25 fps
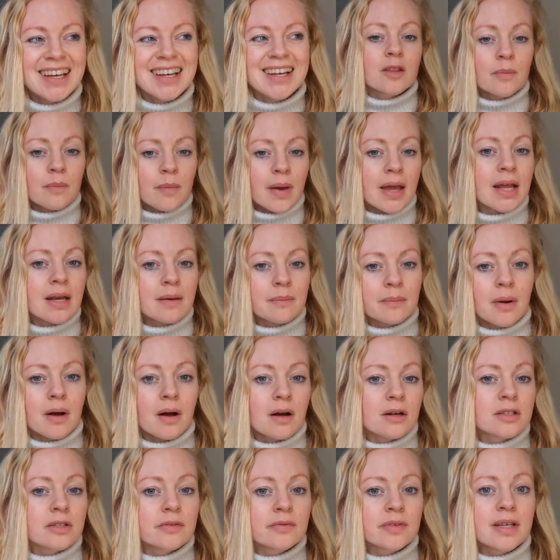The main
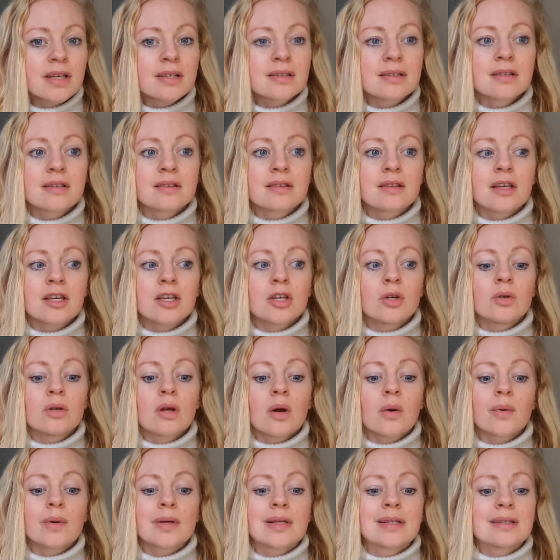part of this is that you
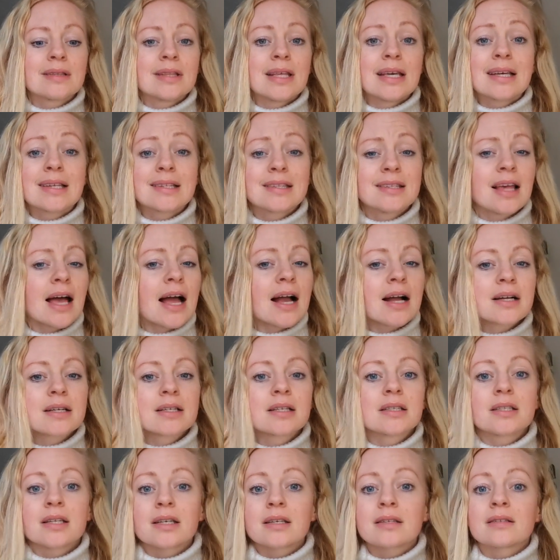know the
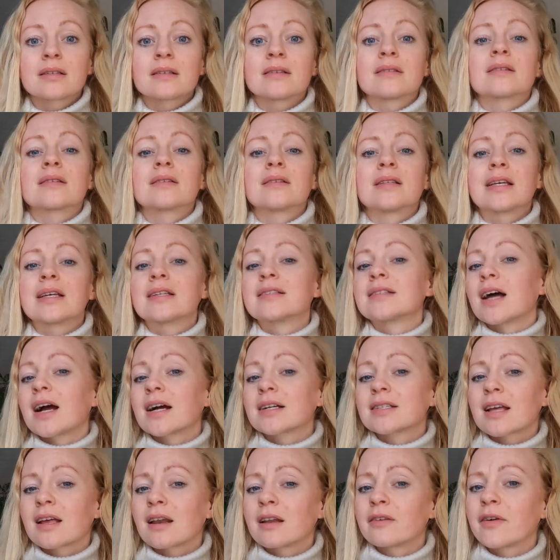exact distance and the
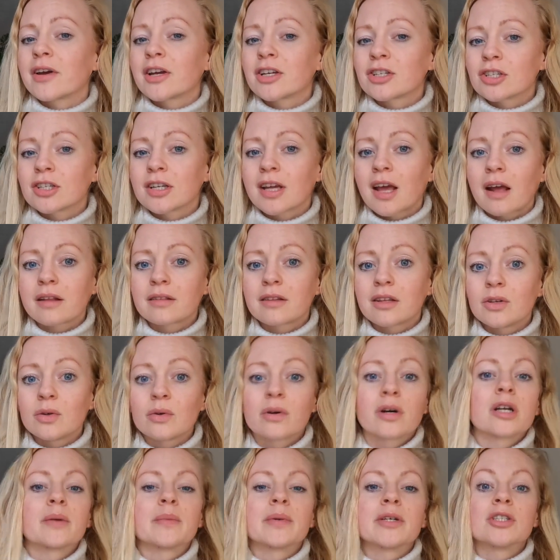exact elevation gain that you're
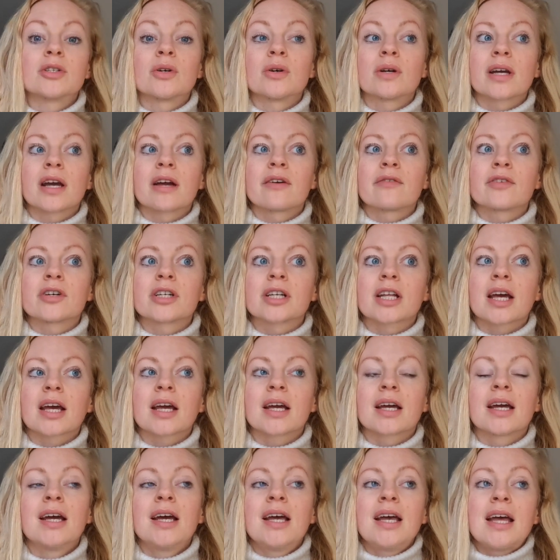going to be doing every
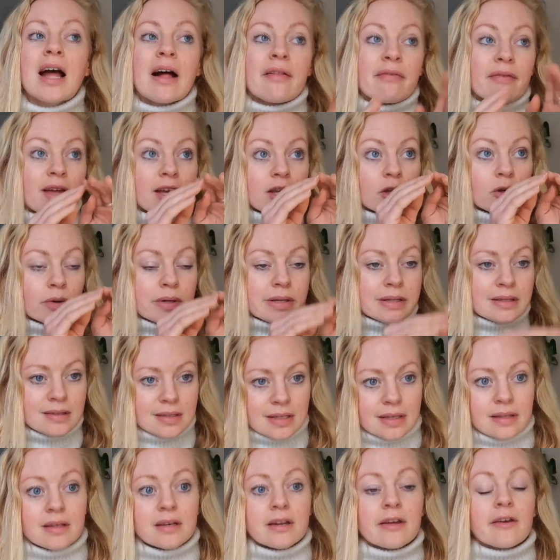day, and that you can
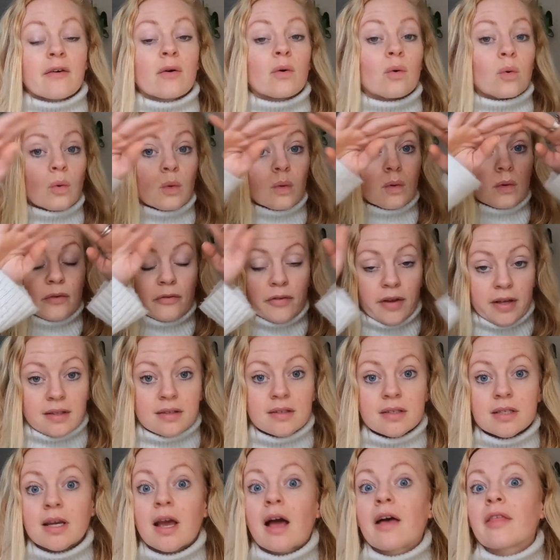see that it all fits
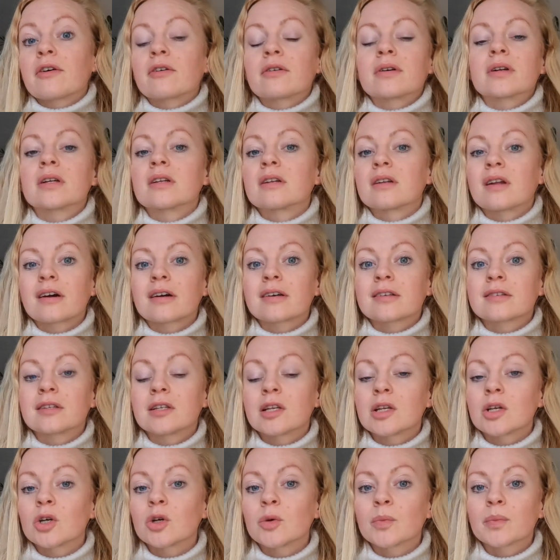together in a nice
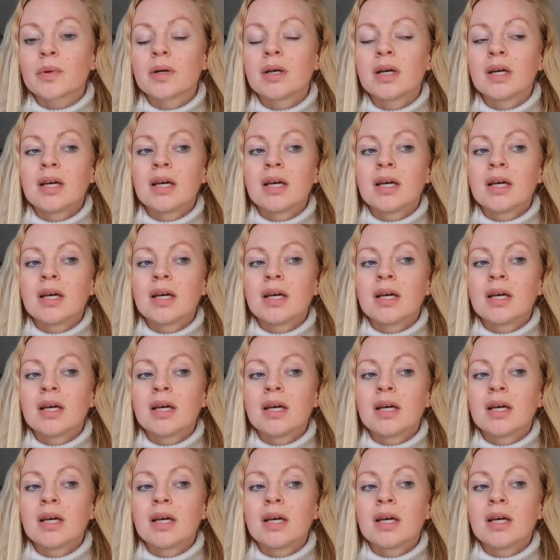loop.